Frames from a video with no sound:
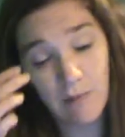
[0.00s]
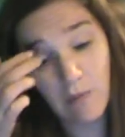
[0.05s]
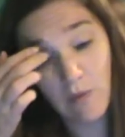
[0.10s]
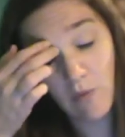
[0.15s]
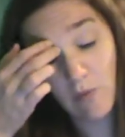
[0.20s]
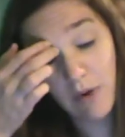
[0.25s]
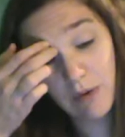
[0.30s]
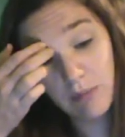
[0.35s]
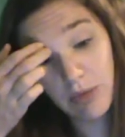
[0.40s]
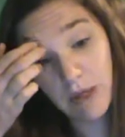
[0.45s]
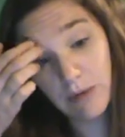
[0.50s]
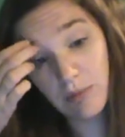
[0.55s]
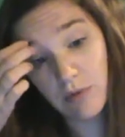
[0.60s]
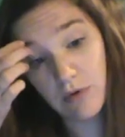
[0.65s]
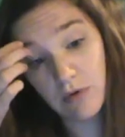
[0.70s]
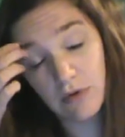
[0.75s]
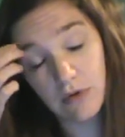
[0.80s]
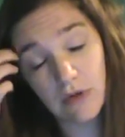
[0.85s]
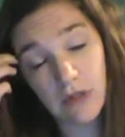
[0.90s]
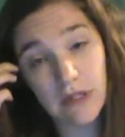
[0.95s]
When
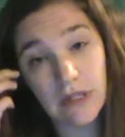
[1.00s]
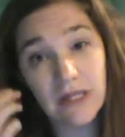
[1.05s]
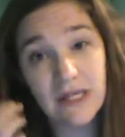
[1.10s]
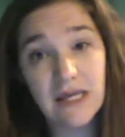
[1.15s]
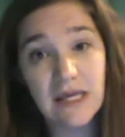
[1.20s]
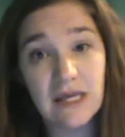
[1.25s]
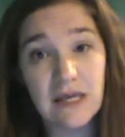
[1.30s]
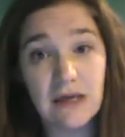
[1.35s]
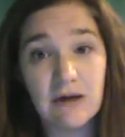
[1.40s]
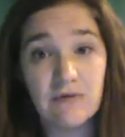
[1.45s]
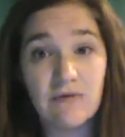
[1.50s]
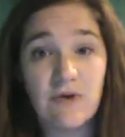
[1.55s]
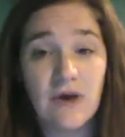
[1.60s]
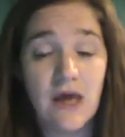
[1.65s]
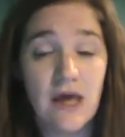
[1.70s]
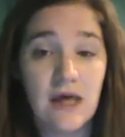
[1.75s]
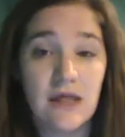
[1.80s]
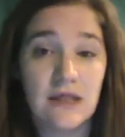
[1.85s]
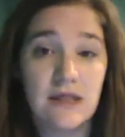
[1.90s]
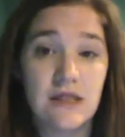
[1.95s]
people leave,
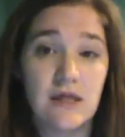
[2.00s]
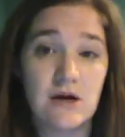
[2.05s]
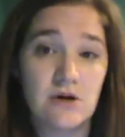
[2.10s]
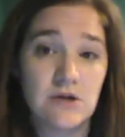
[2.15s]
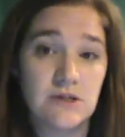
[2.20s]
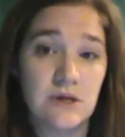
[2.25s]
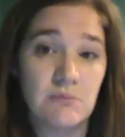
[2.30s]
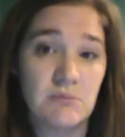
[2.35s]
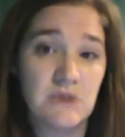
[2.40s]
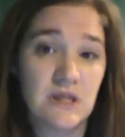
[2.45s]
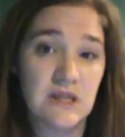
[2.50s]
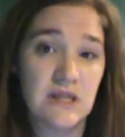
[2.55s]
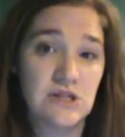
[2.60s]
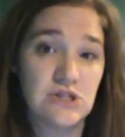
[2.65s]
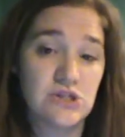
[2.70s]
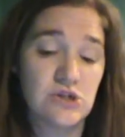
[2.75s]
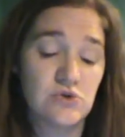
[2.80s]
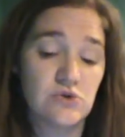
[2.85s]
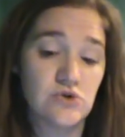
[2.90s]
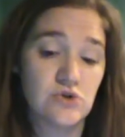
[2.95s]
there's something
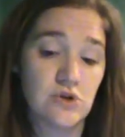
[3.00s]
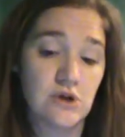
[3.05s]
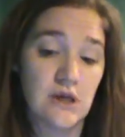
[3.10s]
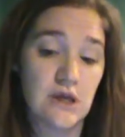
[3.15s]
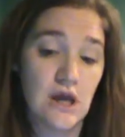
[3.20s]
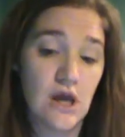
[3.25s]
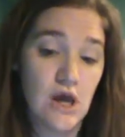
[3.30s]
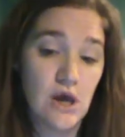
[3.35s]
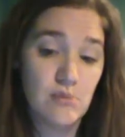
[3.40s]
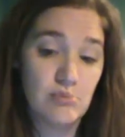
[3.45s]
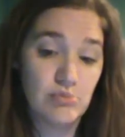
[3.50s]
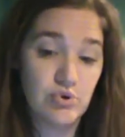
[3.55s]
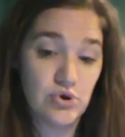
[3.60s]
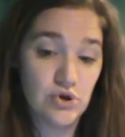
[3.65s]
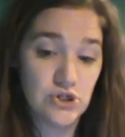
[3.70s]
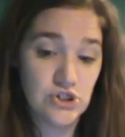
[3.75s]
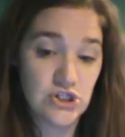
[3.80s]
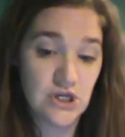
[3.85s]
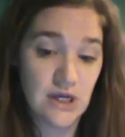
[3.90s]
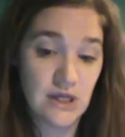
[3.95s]
that's usually
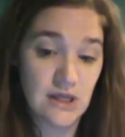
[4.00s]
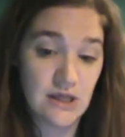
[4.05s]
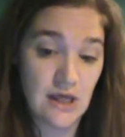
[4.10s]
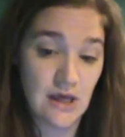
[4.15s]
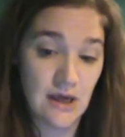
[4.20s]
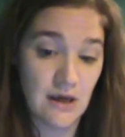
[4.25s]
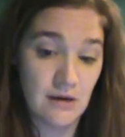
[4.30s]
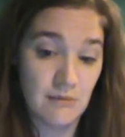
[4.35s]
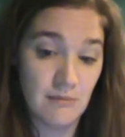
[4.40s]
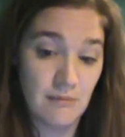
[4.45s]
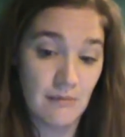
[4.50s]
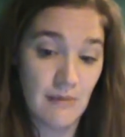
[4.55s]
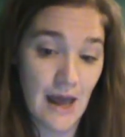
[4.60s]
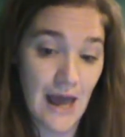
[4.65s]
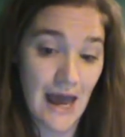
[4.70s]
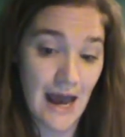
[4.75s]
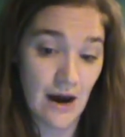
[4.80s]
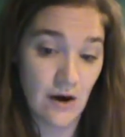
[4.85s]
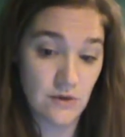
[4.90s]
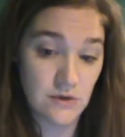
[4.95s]
pushing them
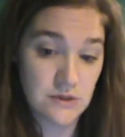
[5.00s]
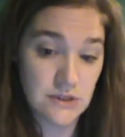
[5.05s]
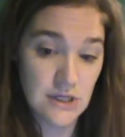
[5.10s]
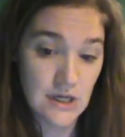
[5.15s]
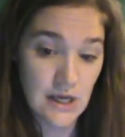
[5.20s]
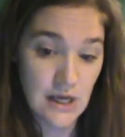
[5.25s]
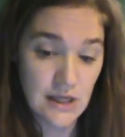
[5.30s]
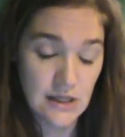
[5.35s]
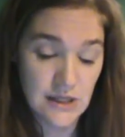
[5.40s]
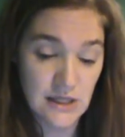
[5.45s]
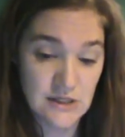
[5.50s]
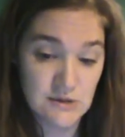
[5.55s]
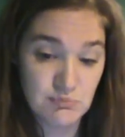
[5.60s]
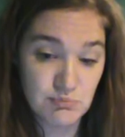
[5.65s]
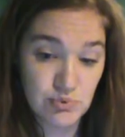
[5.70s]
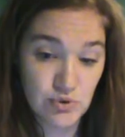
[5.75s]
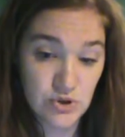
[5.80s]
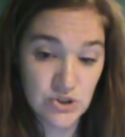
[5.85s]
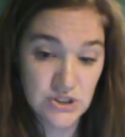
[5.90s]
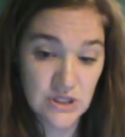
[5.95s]
out, that's
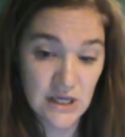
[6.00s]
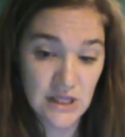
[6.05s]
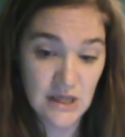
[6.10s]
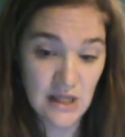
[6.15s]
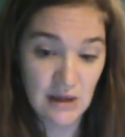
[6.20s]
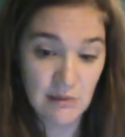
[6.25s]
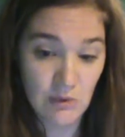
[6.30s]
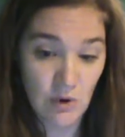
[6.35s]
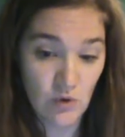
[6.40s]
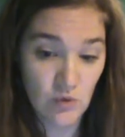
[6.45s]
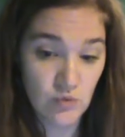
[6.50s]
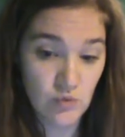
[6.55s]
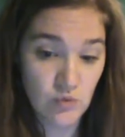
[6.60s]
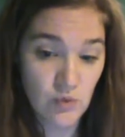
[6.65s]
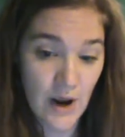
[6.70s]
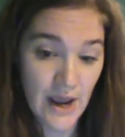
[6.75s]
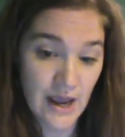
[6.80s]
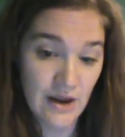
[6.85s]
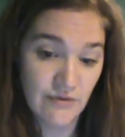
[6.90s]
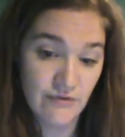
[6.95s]
pushing them
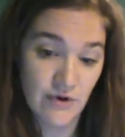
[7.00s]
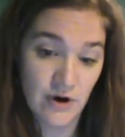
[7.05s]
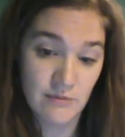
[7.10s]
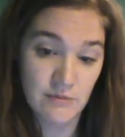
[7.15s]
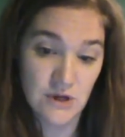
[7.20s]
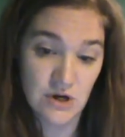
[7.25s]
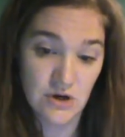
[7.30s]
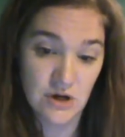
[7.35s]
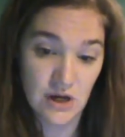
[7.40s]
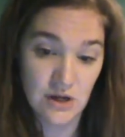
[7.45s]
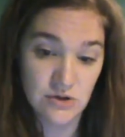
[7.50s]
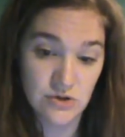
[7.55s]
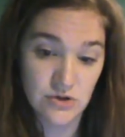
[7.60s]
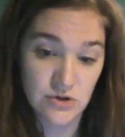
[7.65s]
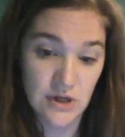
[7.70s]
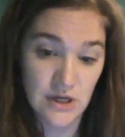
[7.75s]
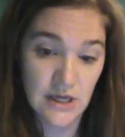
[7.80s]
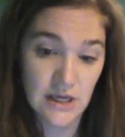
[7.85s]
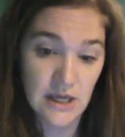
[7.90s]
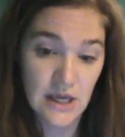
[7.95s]
away from their
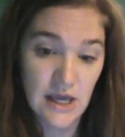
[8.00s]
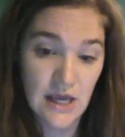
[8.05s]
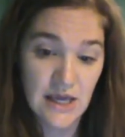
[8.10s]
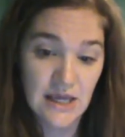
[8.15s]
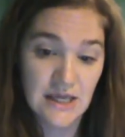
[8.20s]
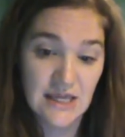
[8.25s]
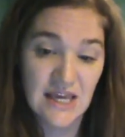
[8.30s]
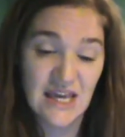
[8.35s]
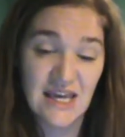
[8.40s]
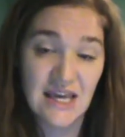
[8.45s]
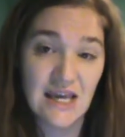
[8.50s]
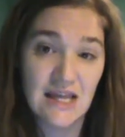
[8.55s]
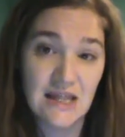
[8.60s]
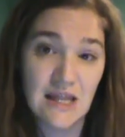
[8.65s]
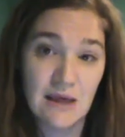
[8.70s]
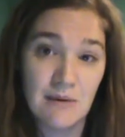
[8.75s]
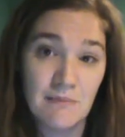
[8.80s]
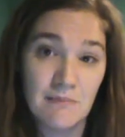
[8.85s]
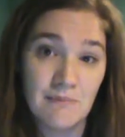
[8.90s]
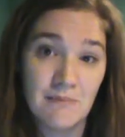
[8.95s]
country, kicking
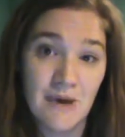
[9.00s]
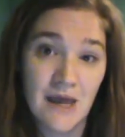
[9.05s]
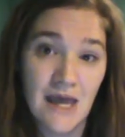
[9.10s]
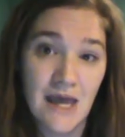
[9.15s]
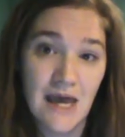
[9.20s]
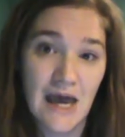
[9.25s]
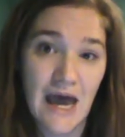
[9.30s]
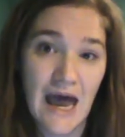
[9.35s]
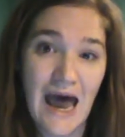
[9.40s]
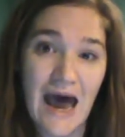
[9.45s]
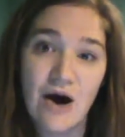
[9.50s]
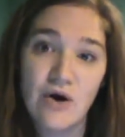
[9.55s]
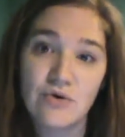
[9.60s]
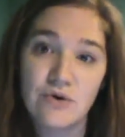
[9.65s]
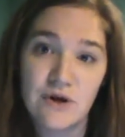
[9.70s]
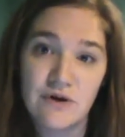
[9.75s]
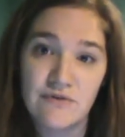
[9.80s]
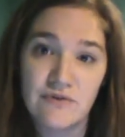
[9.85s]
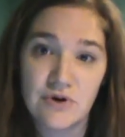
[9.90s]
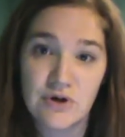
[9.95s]
them
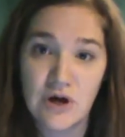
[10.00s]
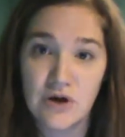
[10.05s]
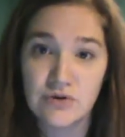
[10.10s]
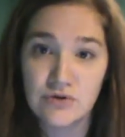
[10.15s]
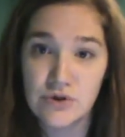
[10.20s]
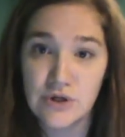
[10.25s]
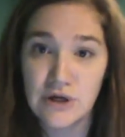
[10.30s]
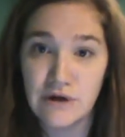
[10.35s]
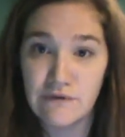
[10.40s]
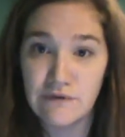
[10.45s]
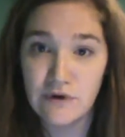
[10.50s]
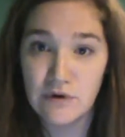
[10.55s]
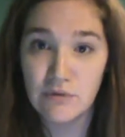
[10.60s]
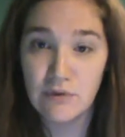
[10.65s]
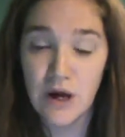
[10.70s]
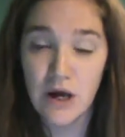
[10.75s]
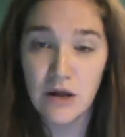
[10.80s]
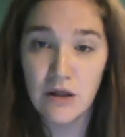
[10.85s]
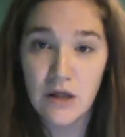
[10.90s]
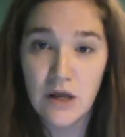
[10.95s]
out of their country, if you
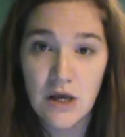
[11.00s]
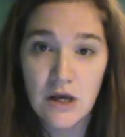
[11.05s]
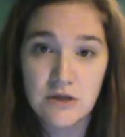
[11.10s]
will.